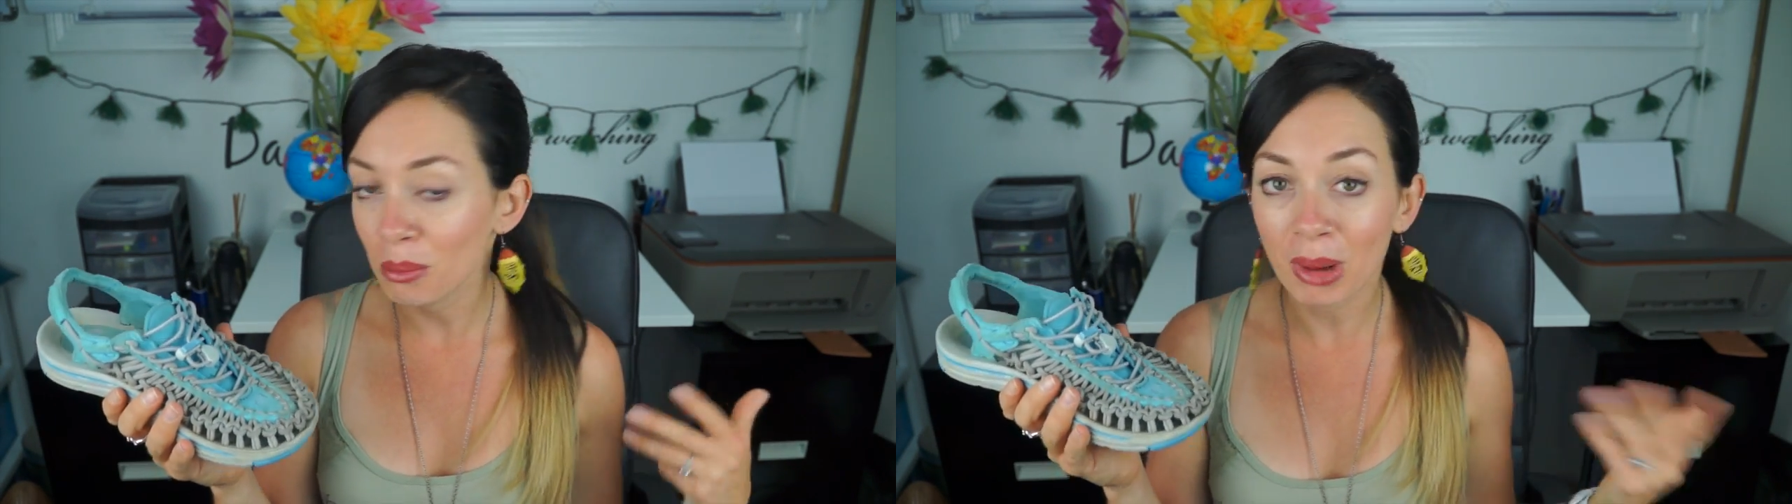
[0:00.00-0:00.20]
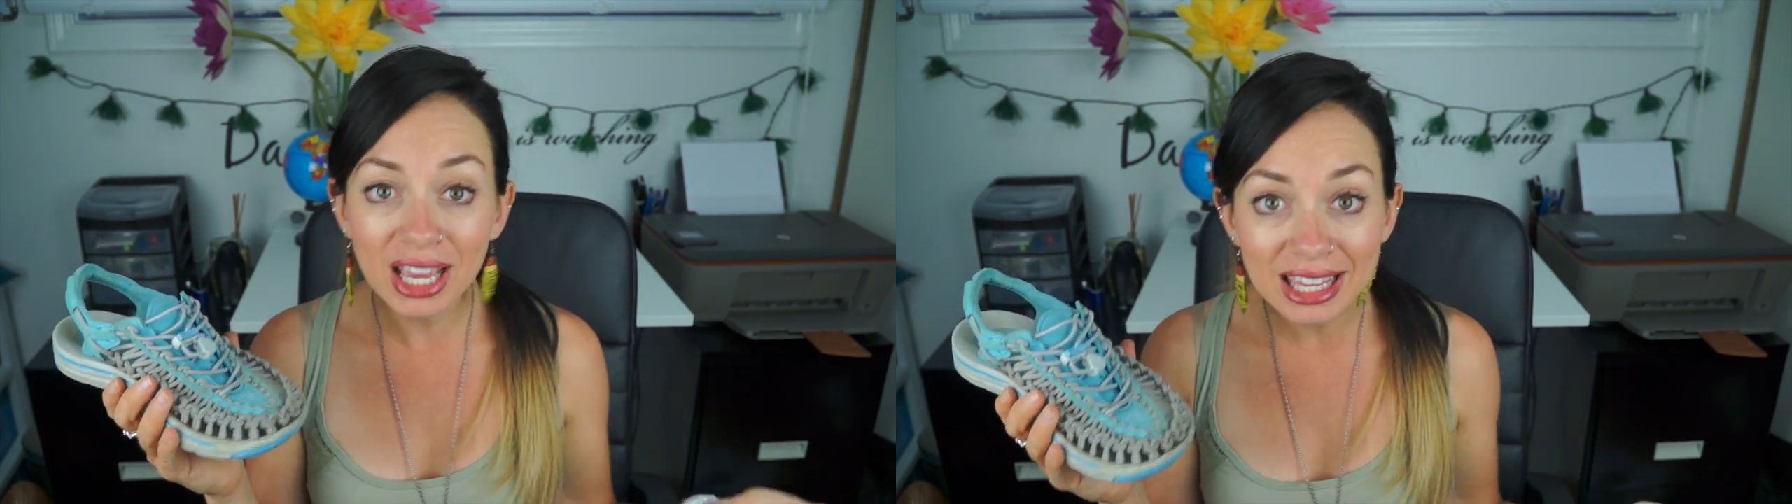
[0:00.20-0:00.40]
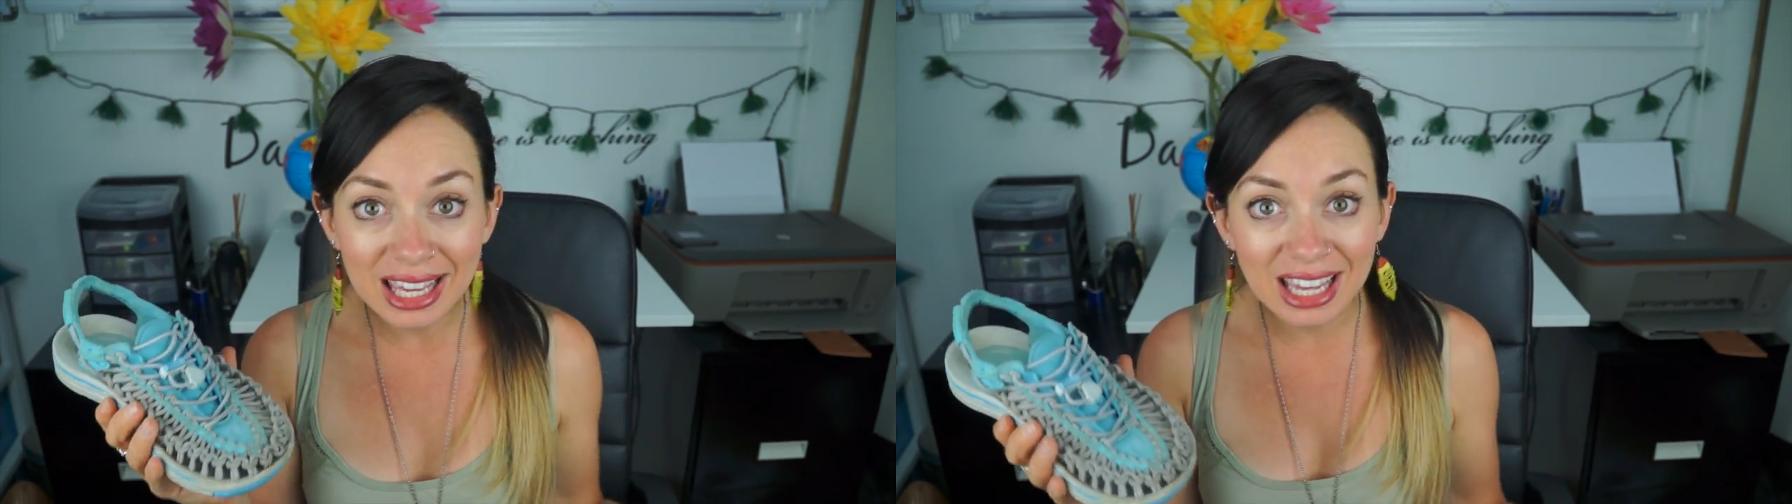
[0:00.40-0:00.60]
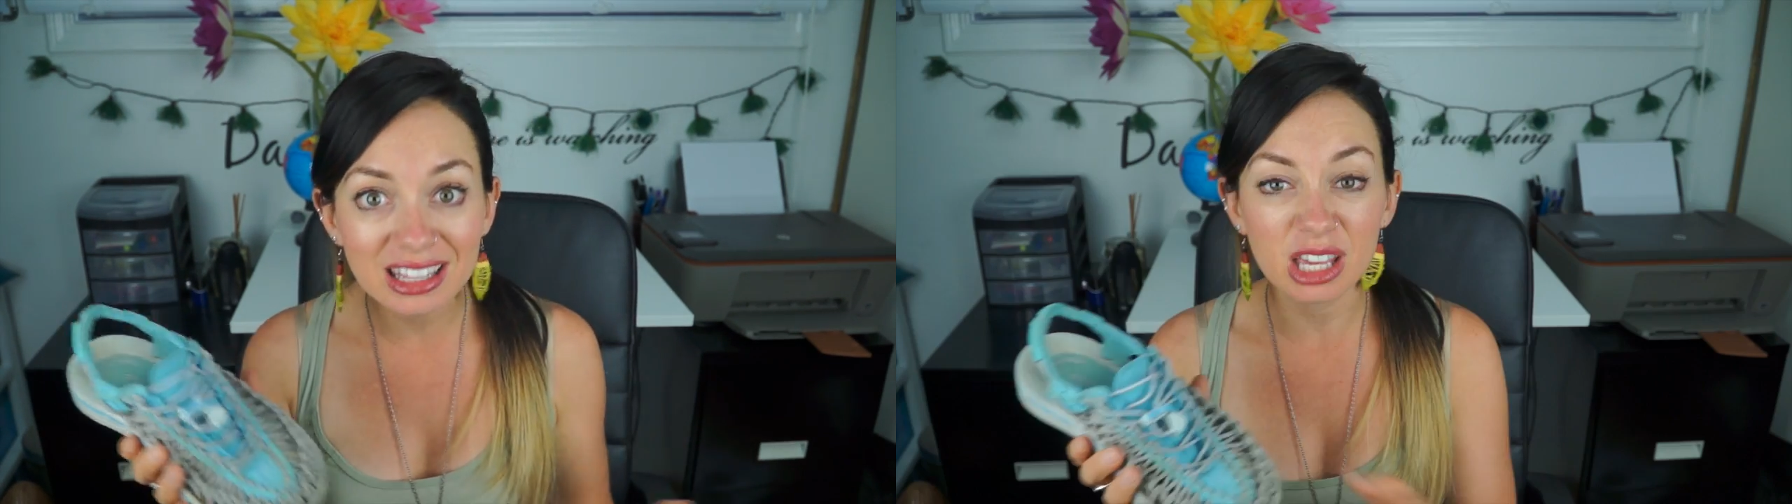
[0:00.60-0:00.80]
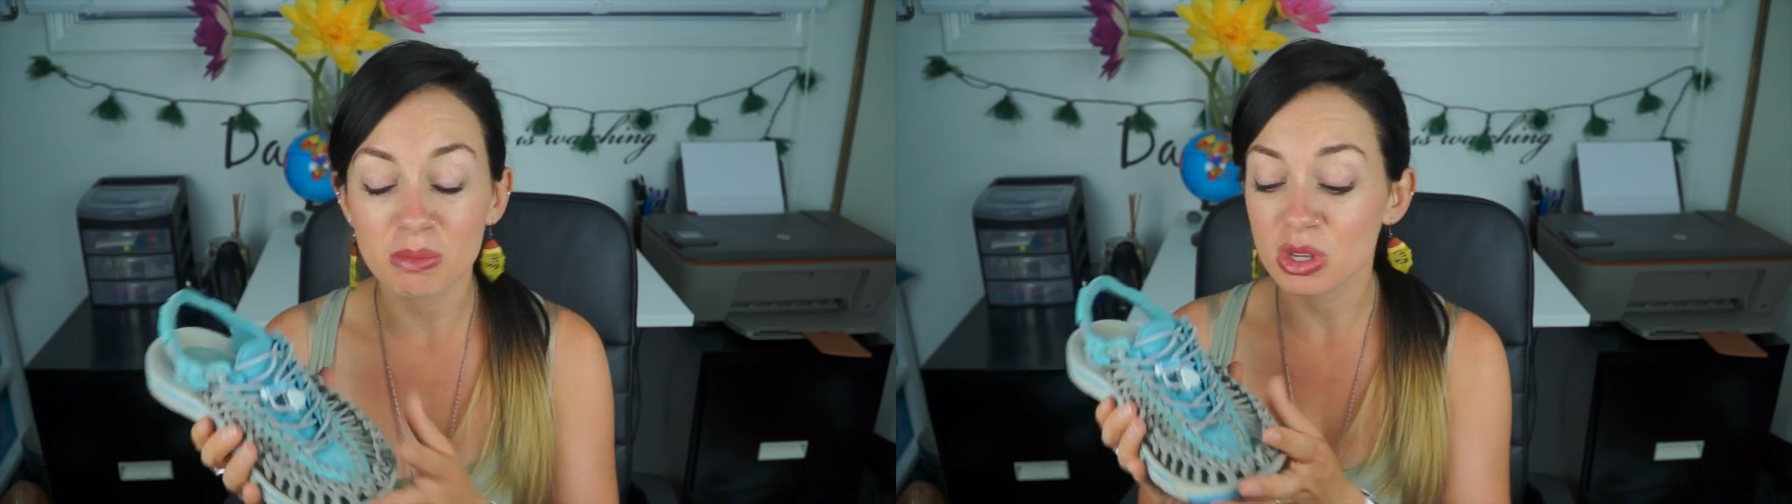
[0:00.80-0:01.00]
biking,
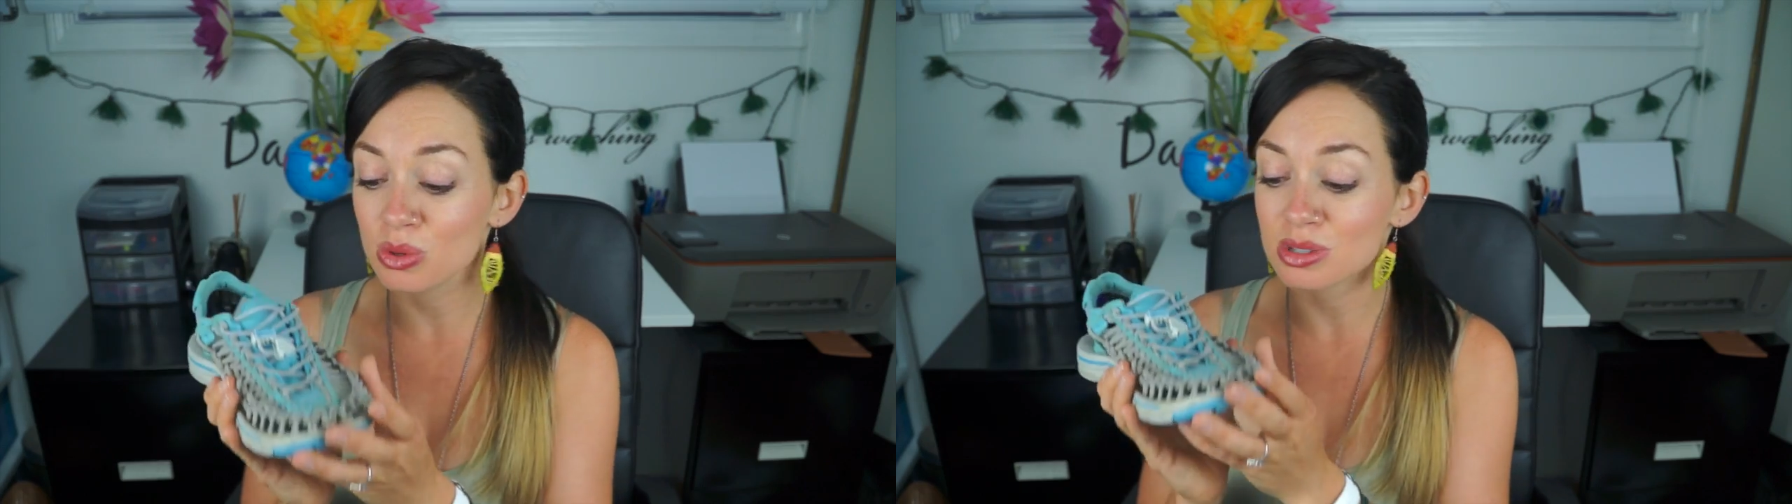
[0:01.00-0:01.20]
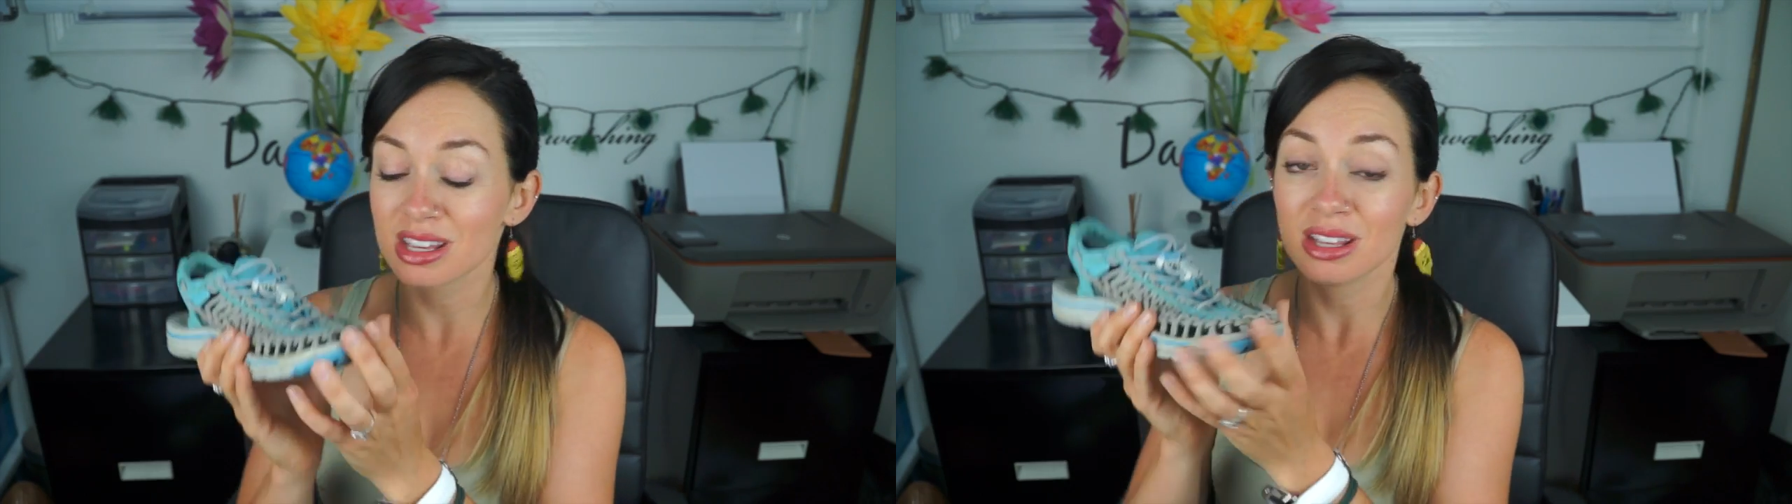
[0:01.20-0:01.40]
they can be used